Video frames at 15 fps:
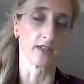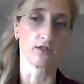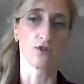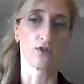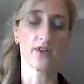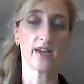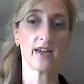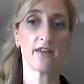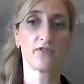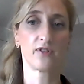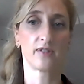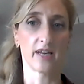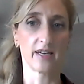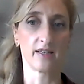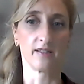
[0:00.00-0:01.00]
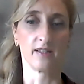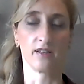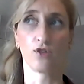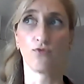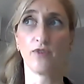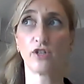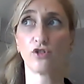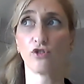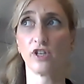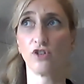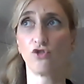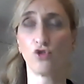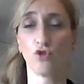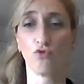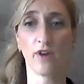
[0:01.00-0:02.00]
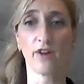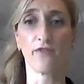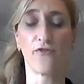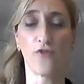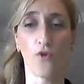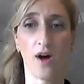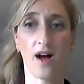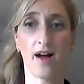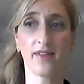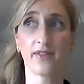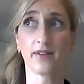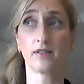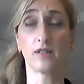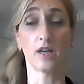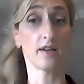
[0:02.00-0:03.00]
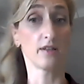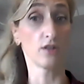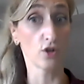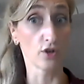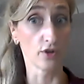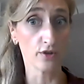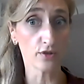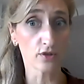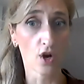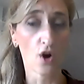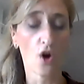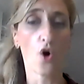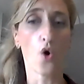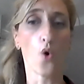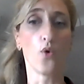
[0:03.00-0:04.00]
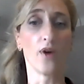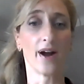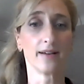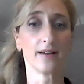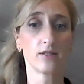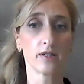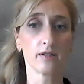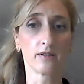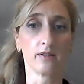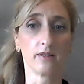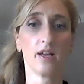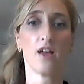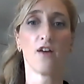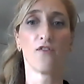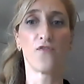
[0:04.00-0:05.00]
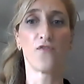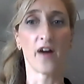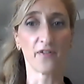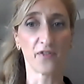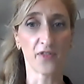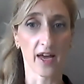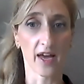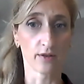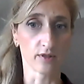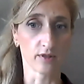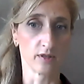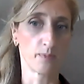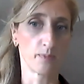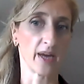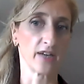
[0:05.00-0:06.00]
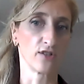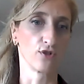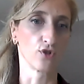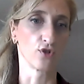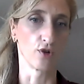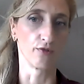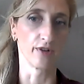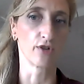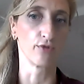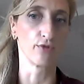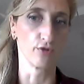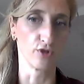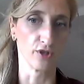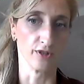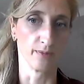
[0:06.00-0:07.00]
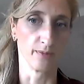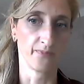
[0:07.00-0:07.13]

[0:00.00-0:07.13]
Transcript: So they have stated that the research is to run for either 10 years or until 5,000 patients are recruited.